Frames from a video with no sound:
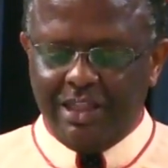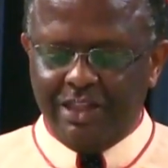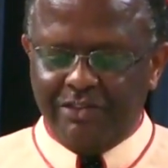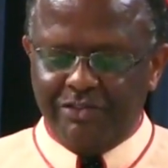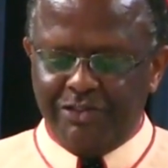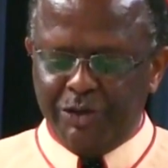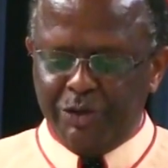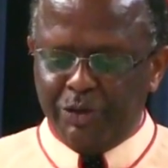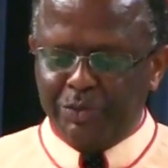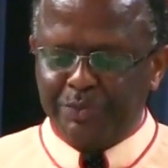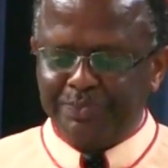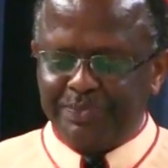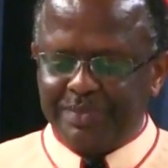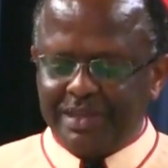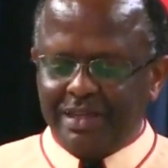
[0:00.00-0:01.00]
the view.
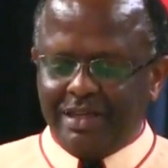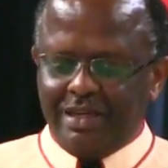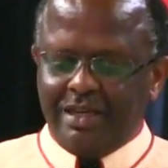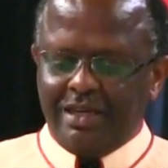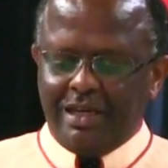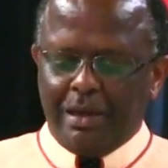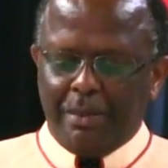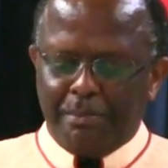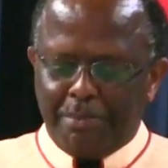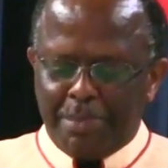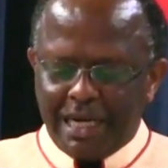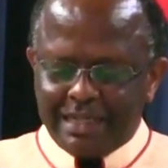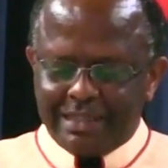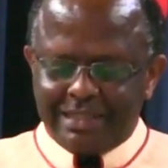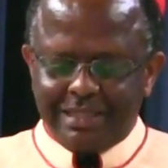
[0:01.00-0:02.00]

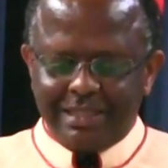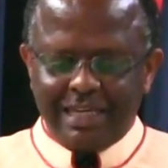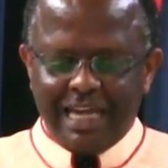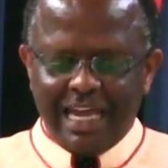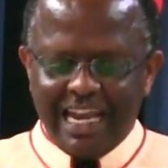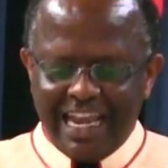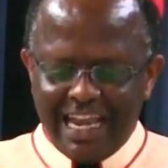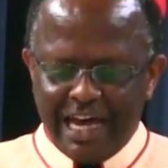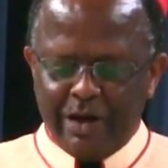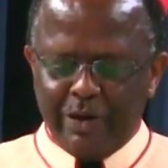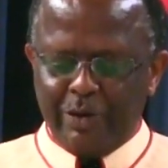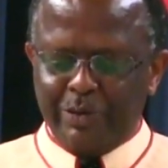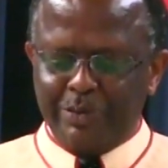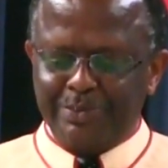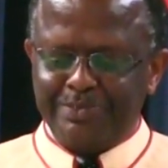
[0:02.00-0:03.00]
But
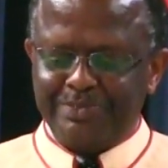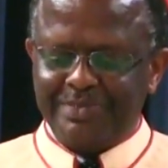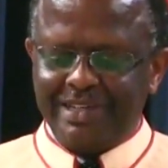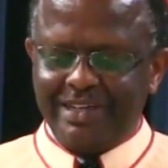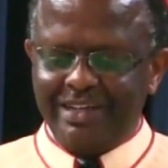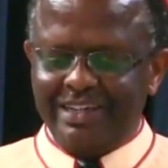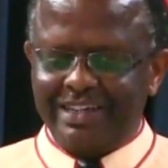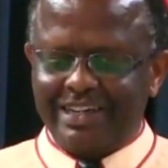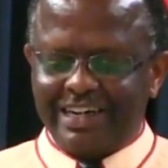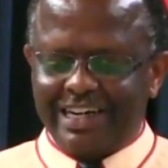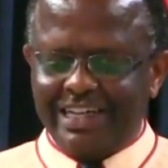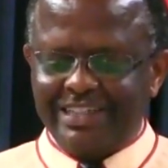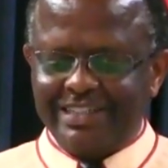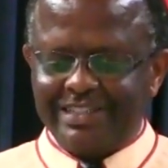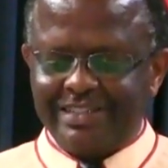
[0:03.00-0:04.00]
now, in
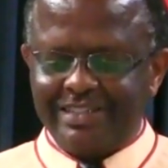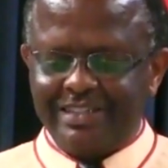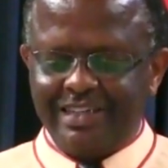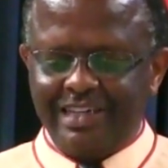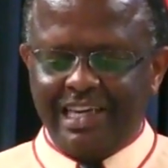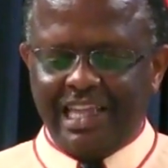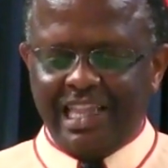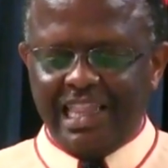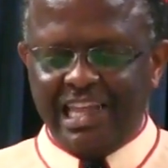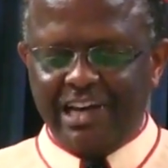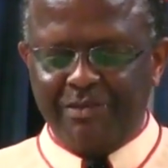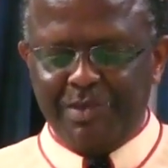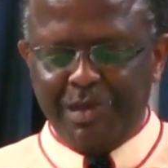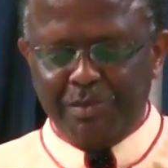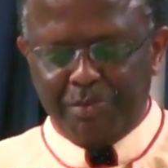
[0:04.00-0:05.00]
Christ, they
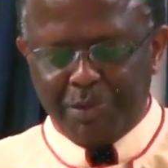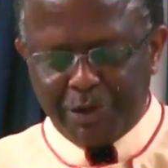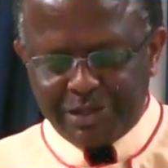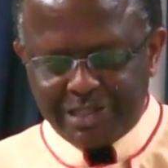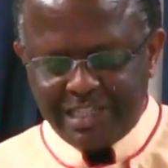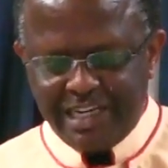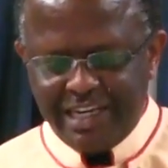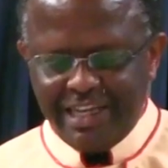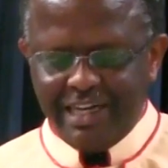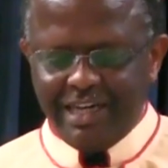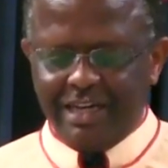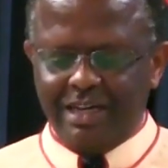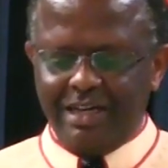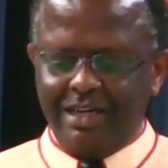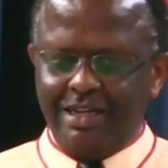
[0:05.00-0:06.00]
have been brought
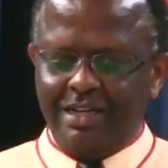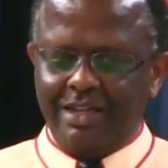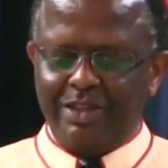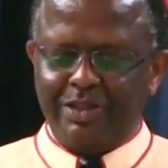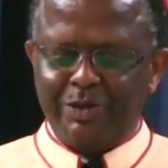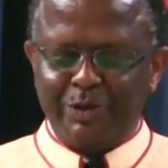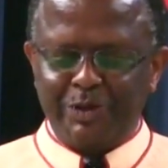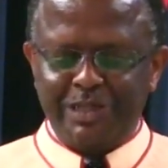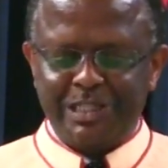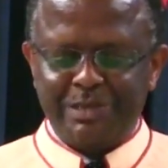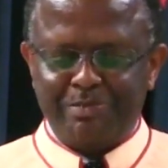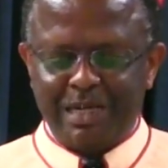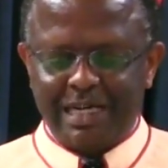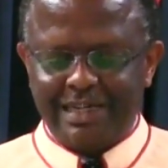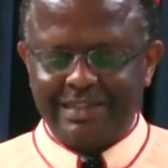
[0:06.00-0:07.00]
near through his
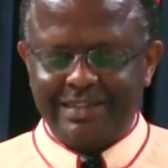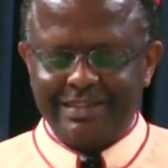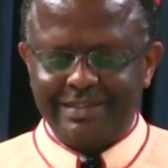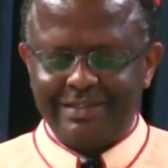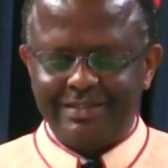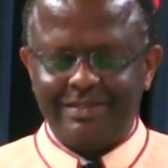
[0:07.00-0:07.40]
blood.